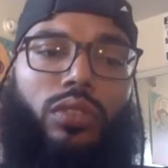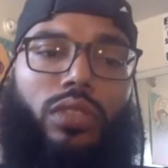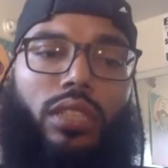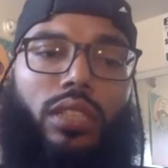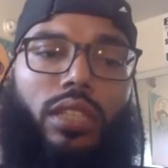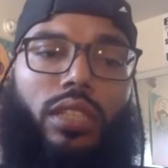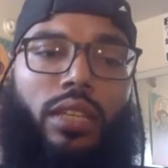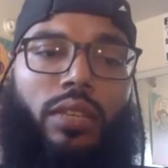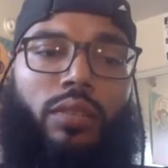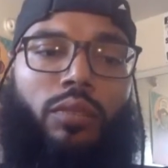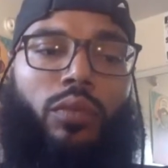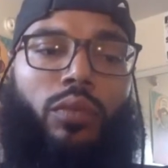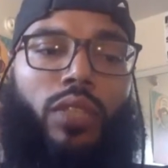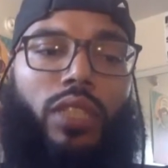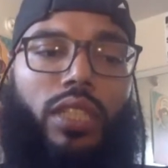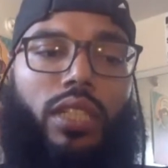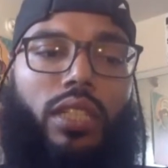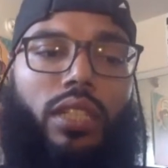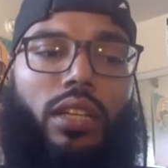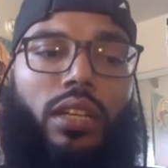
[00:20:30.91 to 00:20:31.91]
And
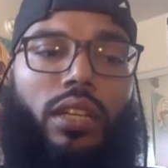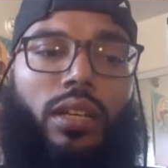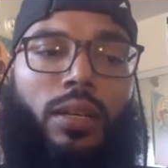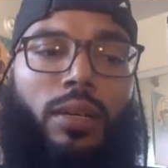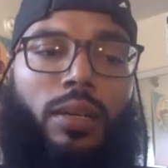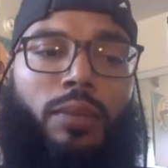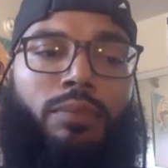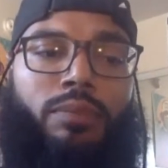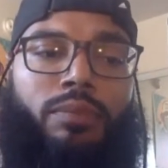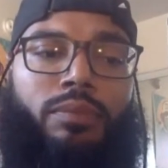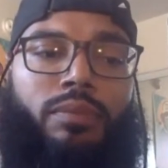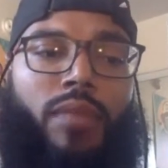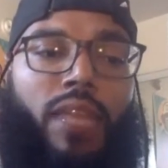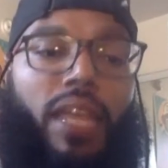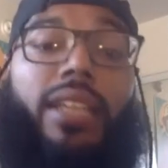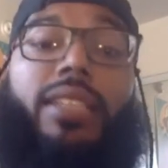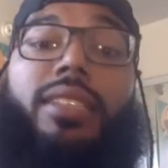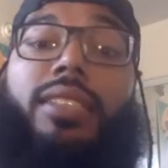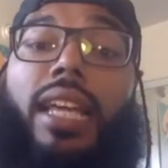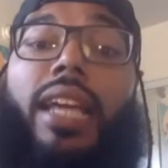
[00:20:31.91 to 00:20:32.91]
really
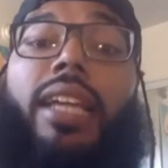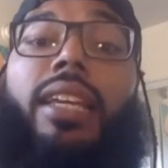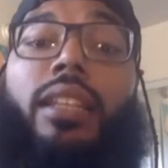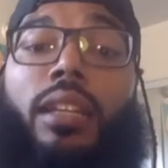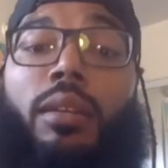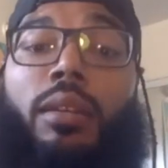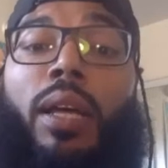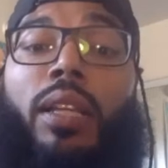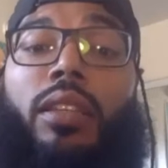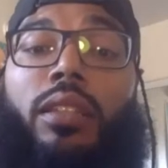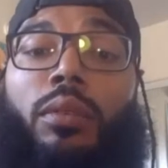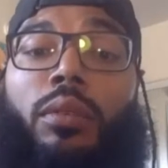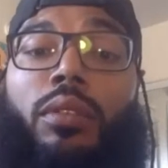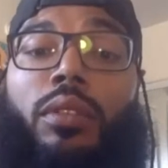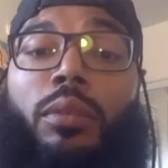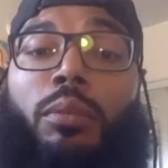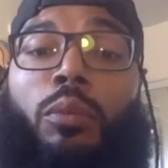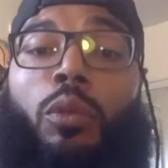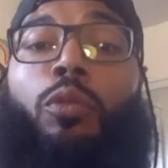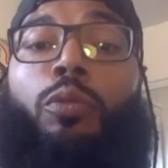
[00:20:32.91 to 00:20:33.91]
excited about the
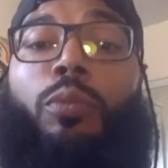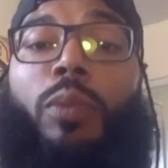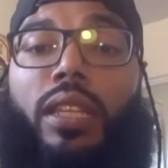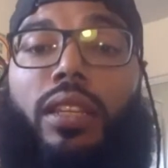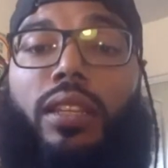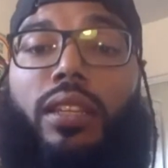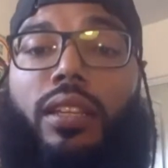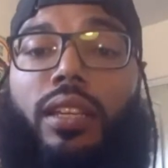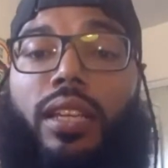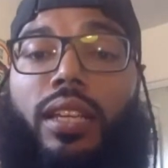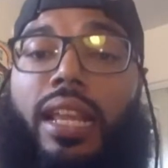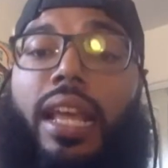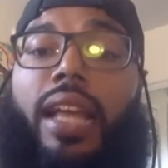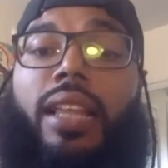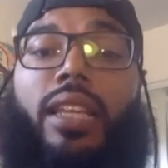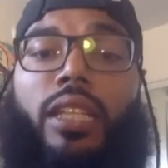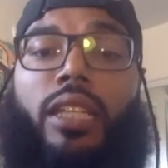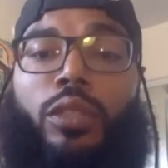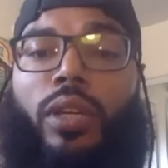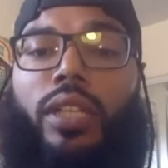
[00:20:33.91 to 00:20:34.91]
movement in
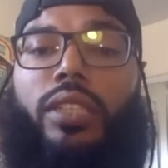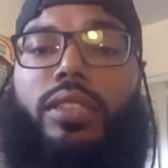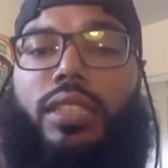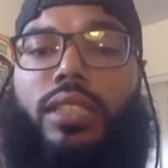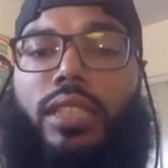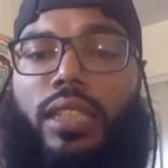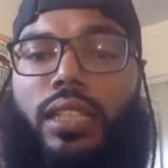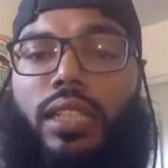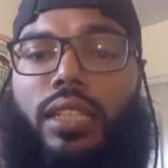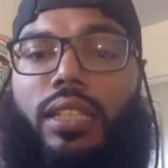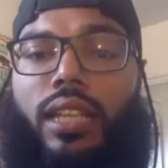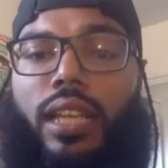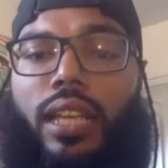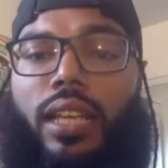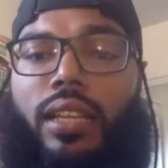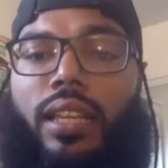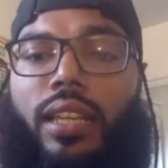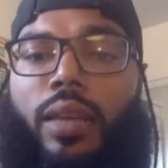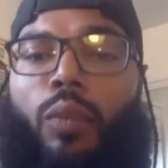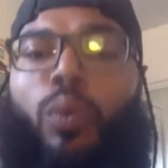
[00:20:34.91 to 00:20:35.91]
LAUSD,
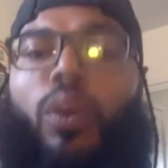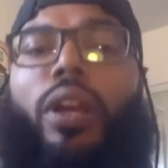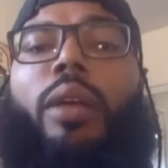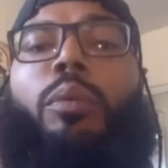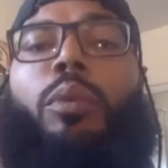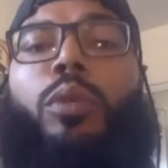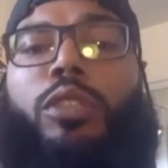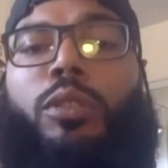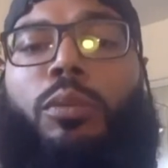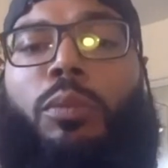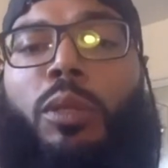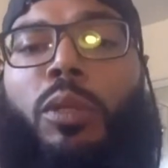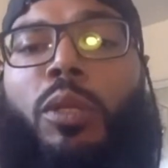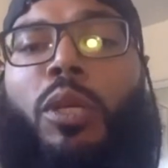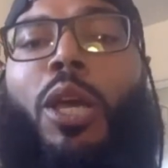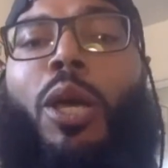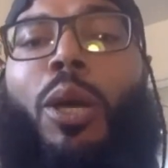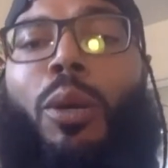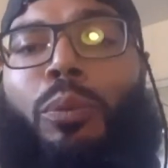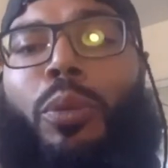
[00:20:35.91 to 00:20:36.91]
and that we're able to be
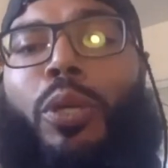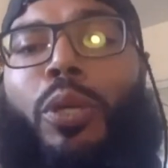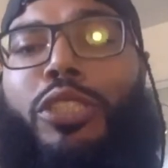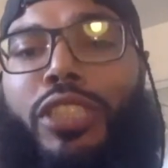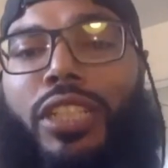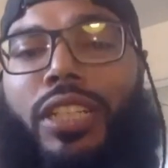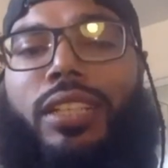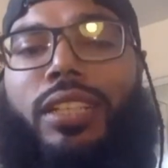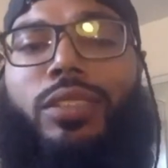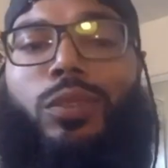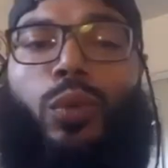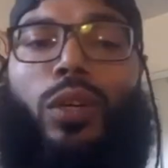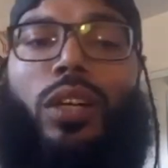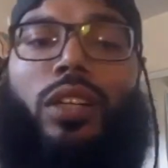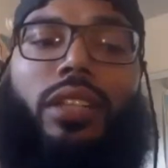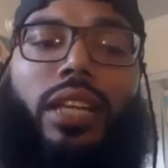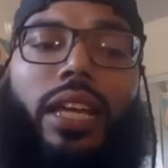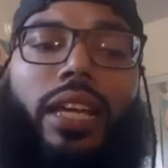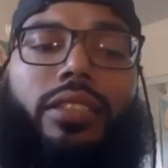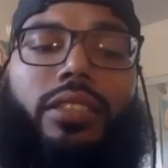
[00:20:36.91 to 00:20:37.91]
pushing as well
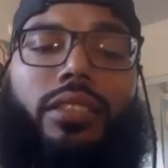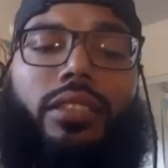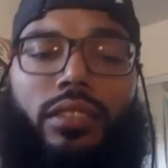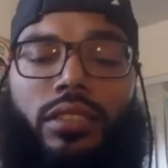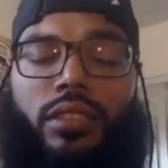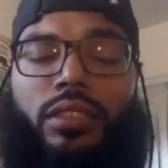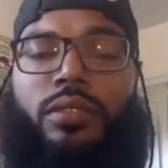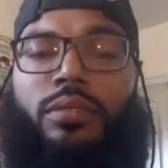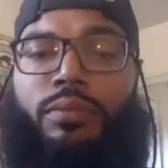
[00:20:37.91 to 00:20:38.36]
nationally.